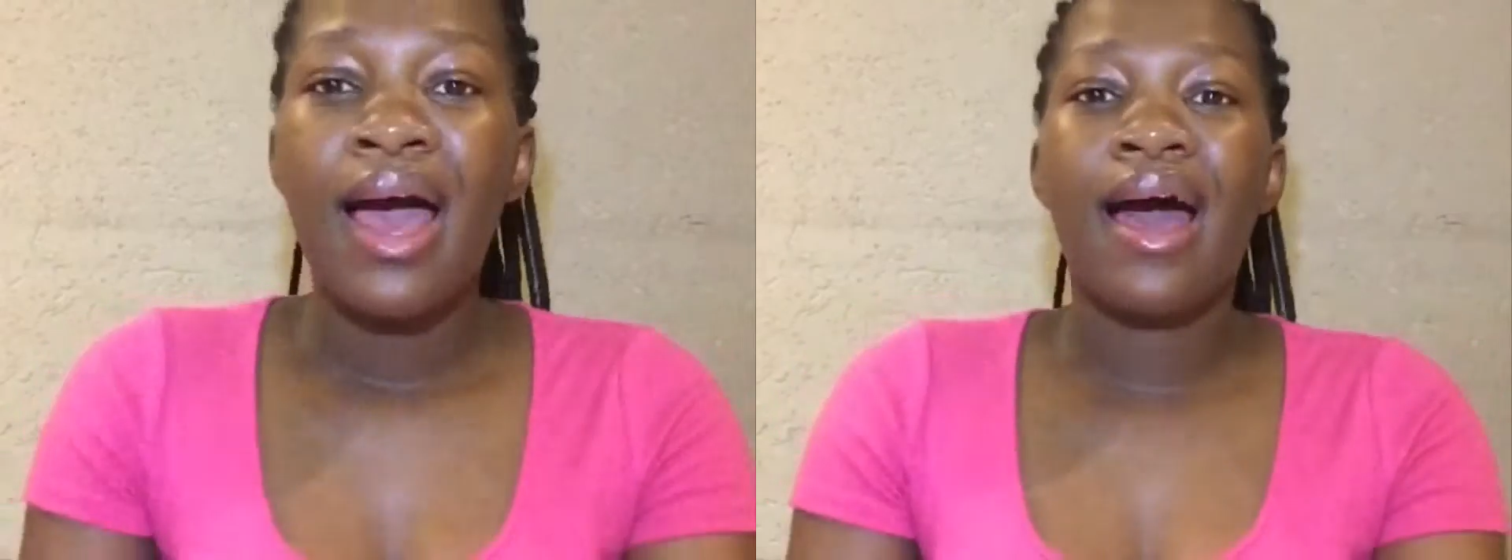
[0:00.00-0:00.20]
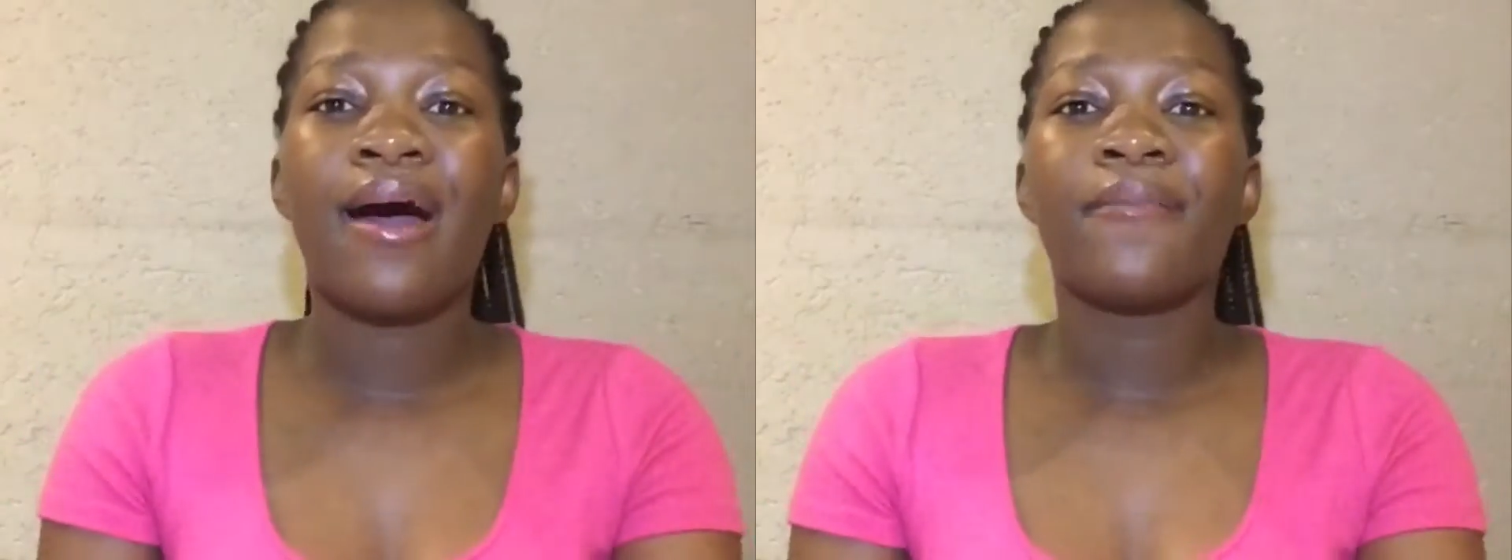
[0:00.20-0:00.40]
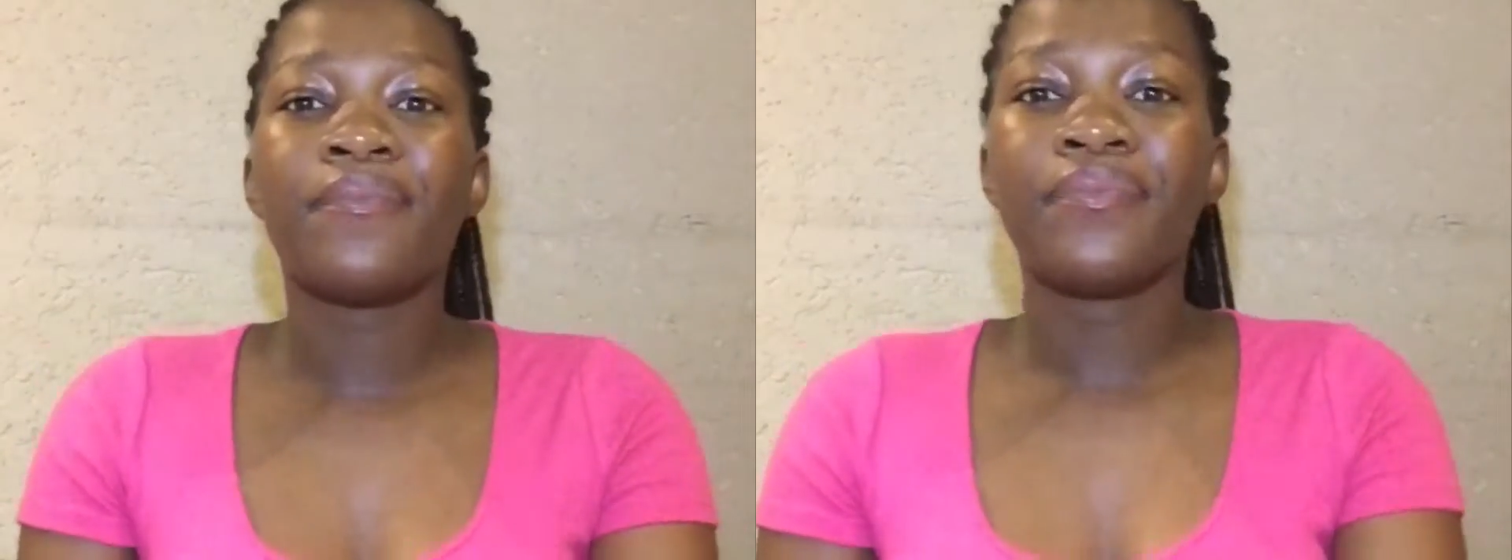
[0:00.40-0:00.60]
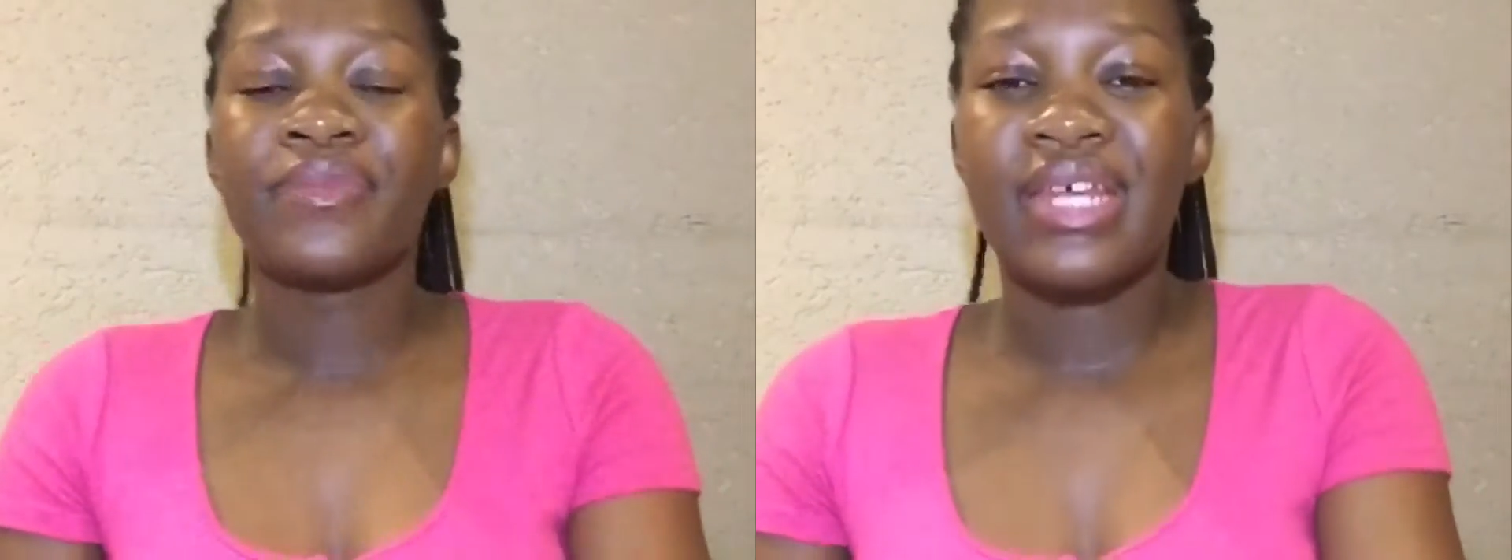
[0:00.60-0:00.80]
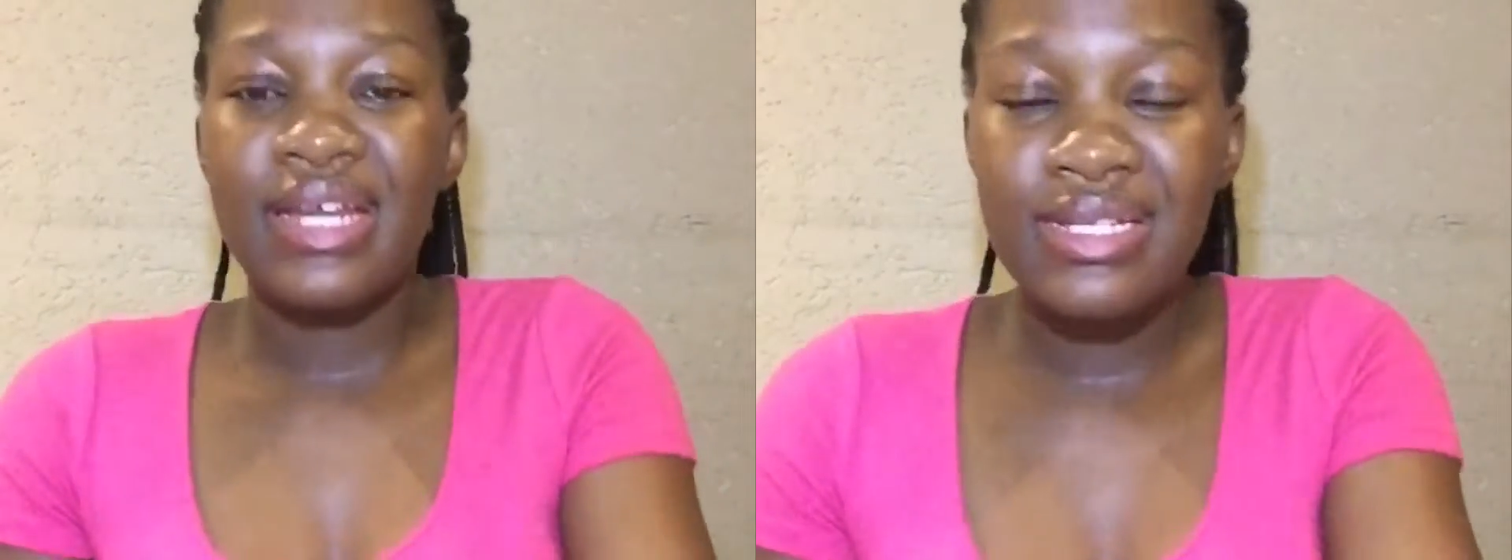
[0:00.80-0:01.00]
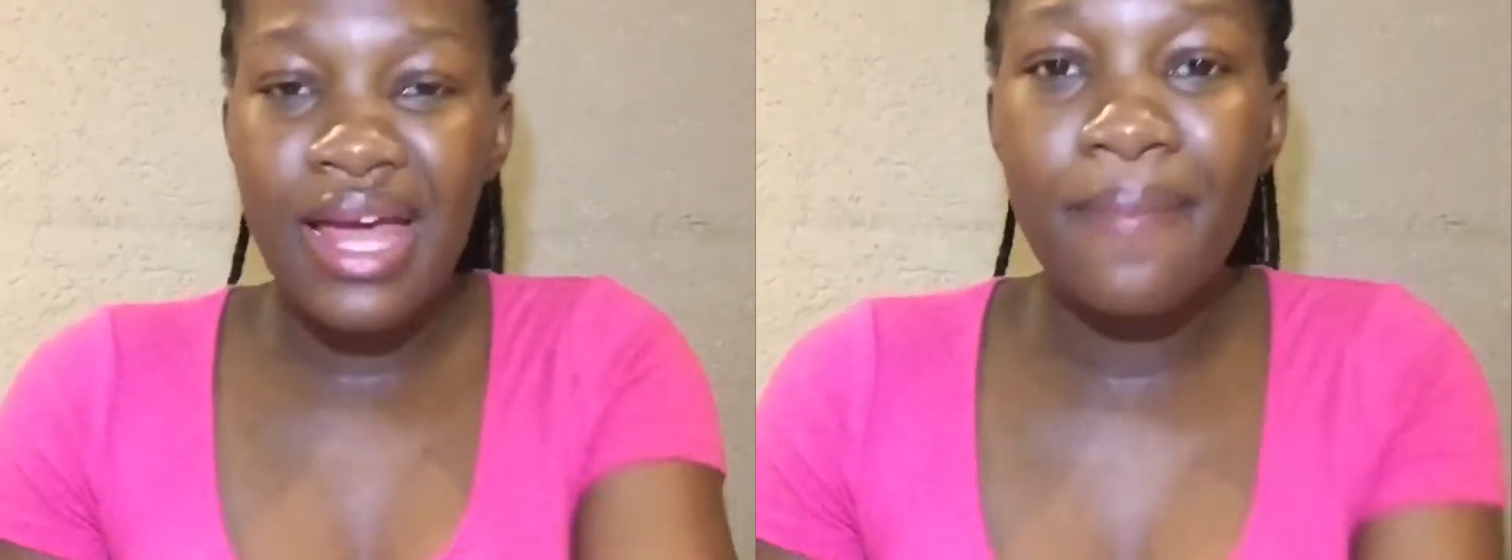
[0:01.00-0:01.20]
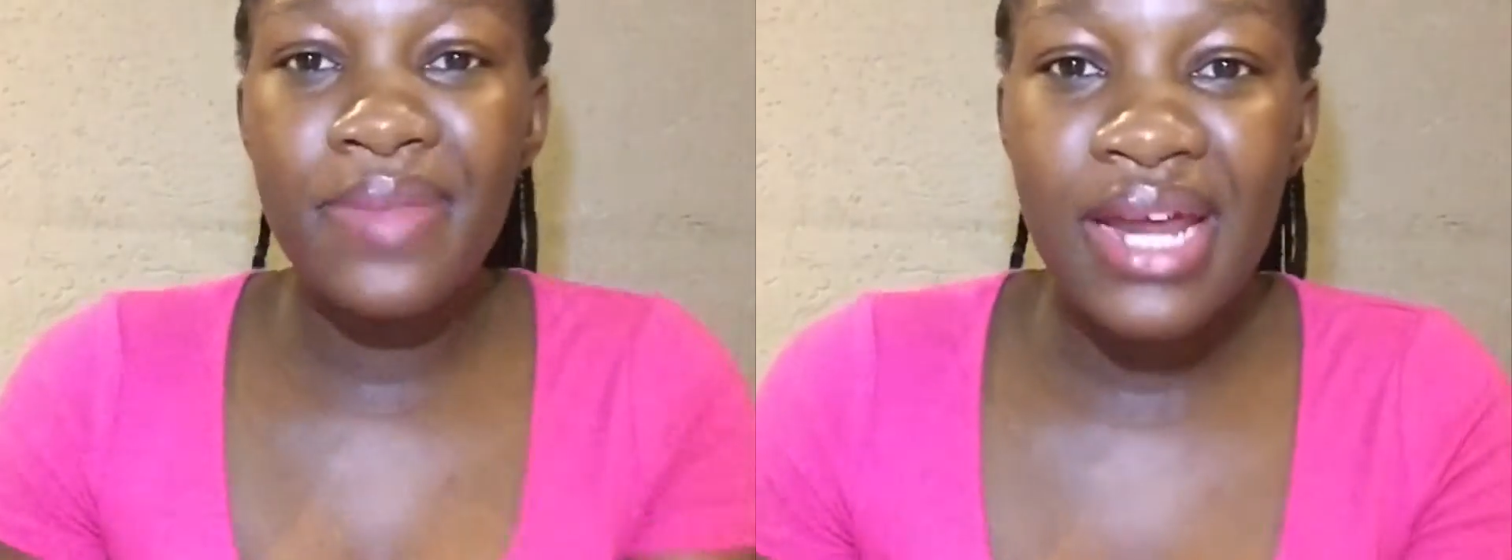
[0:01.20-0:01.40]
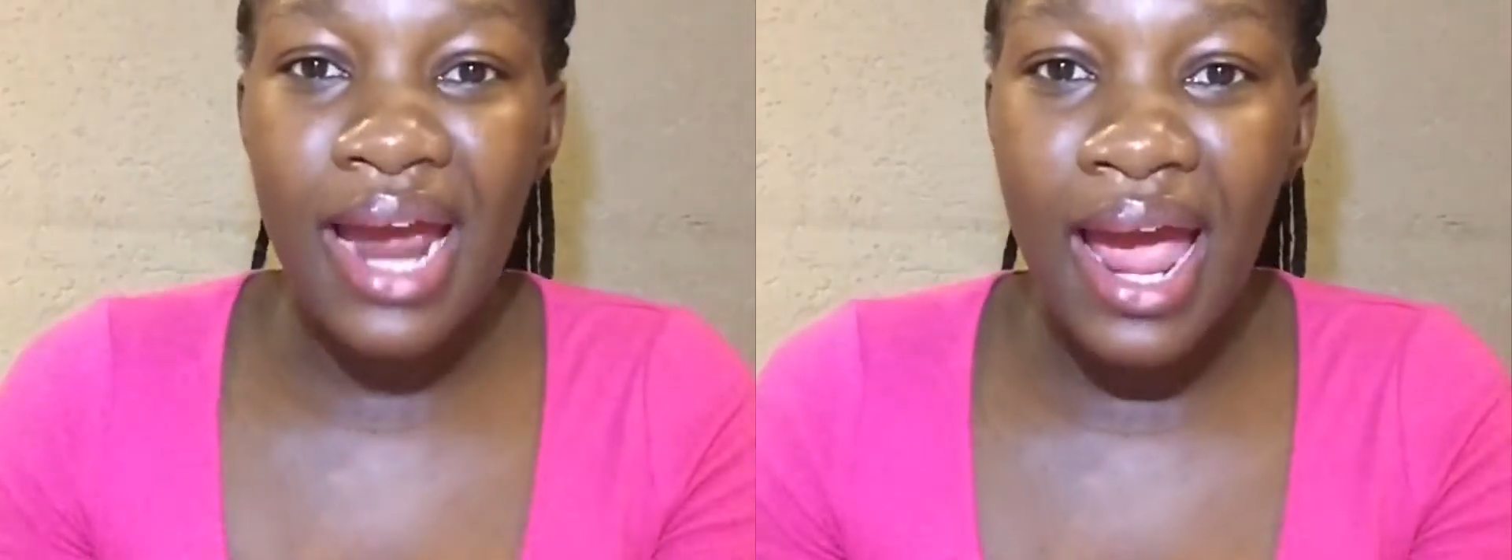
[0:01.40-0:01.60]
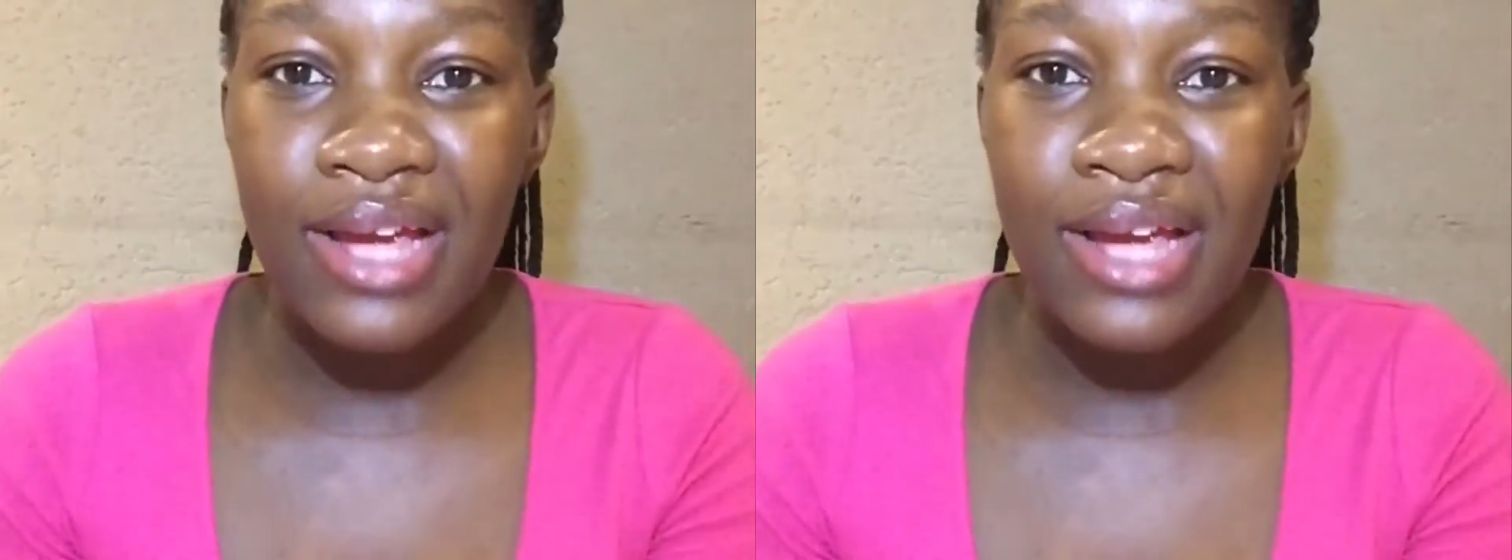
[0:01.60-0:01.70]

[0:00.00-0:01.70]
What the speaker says: The next time that